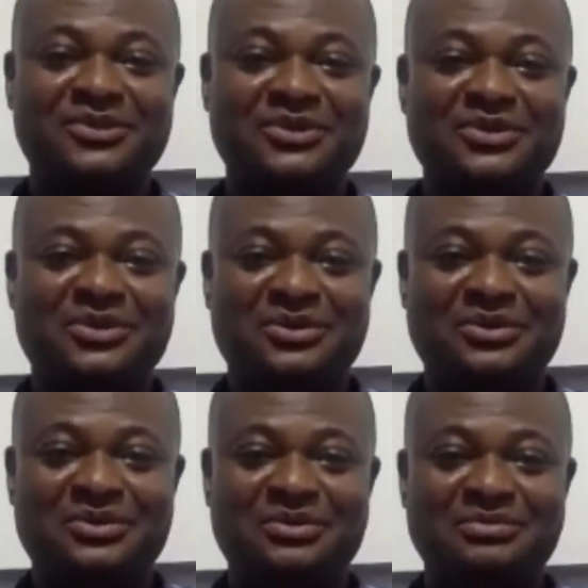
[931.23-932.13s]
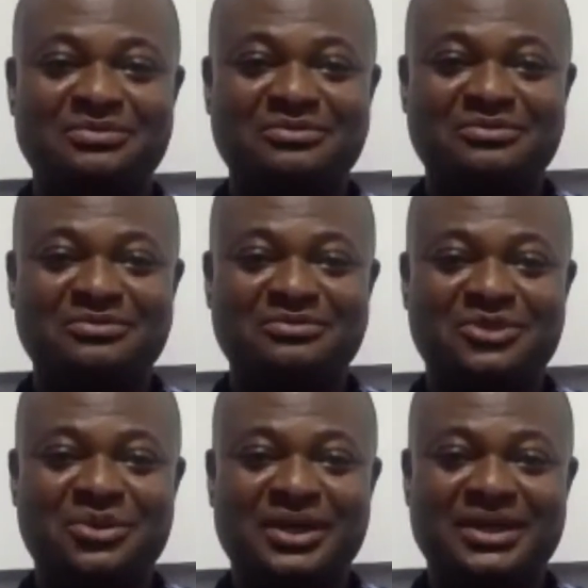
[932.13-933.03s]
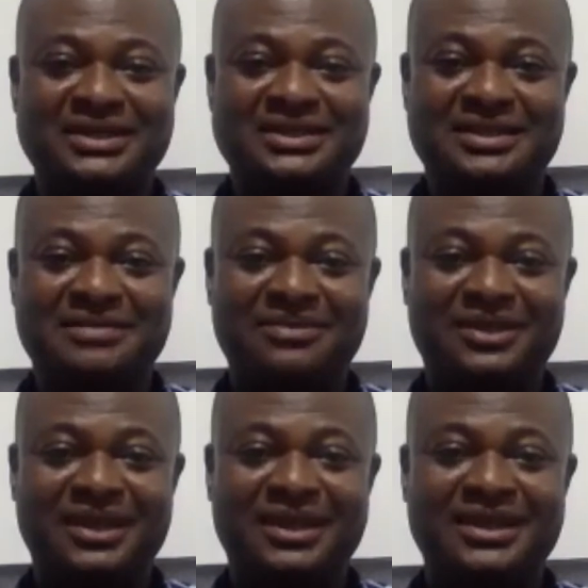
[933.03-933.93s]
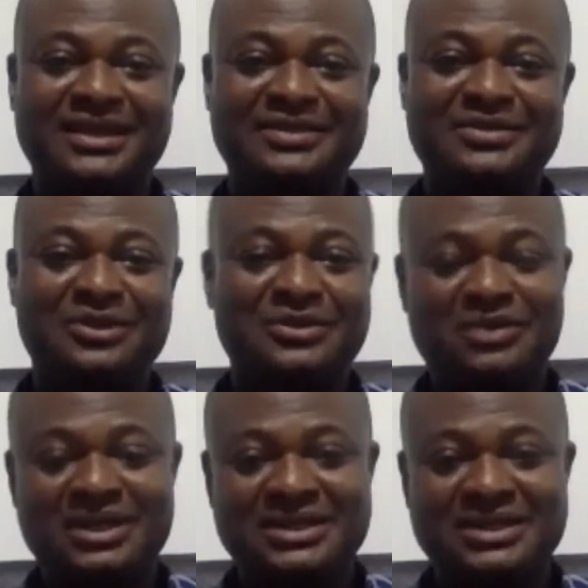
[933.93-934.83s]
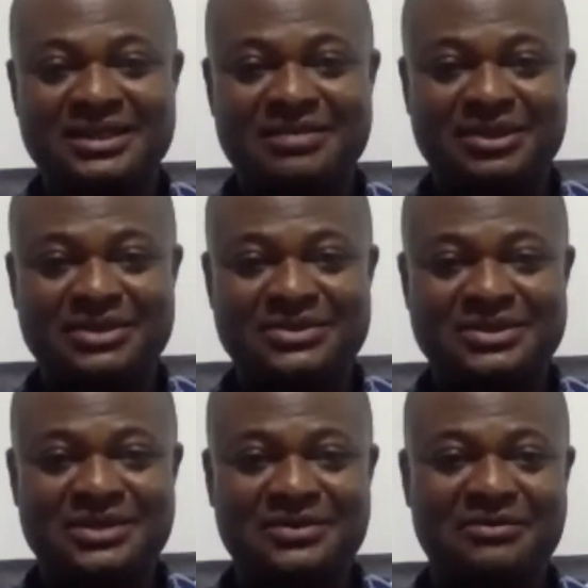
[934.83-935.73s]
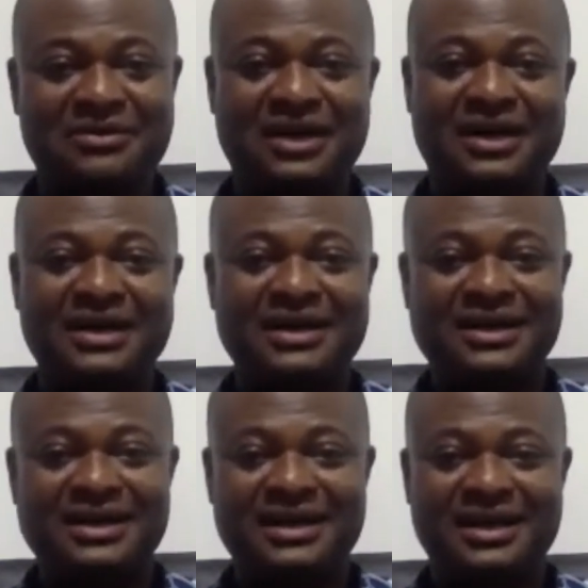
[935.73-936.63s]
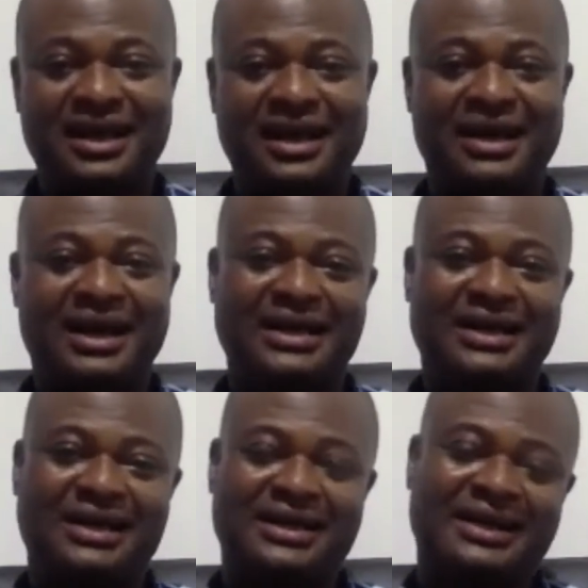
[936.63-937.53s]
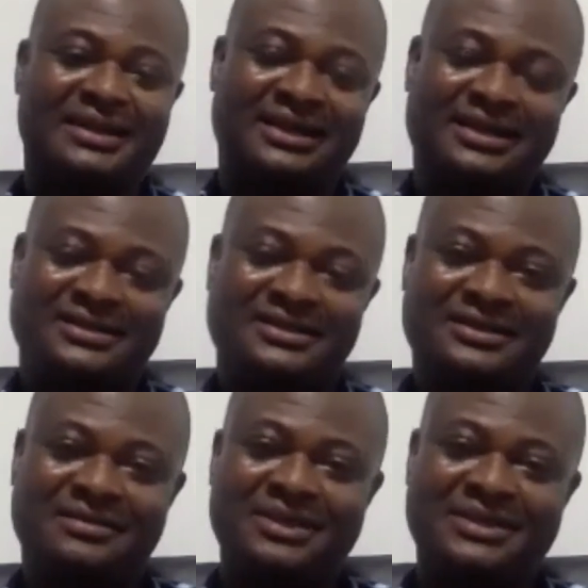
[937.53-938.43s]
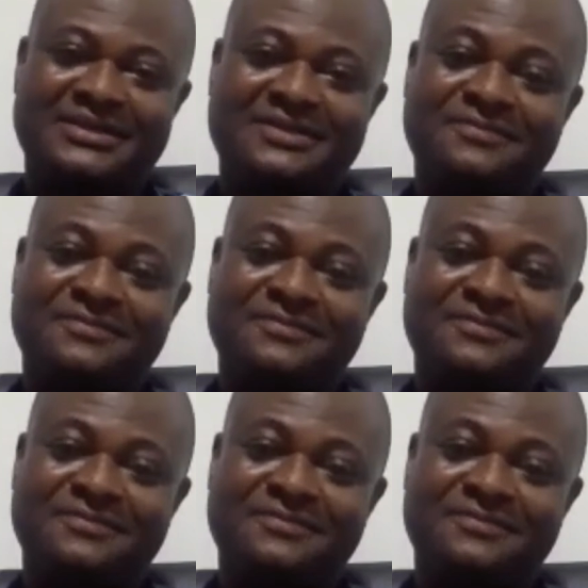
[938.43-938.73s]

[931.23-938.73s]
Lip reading: you know, doing the same thing, not wanting anybody to take over. I think it's not the best.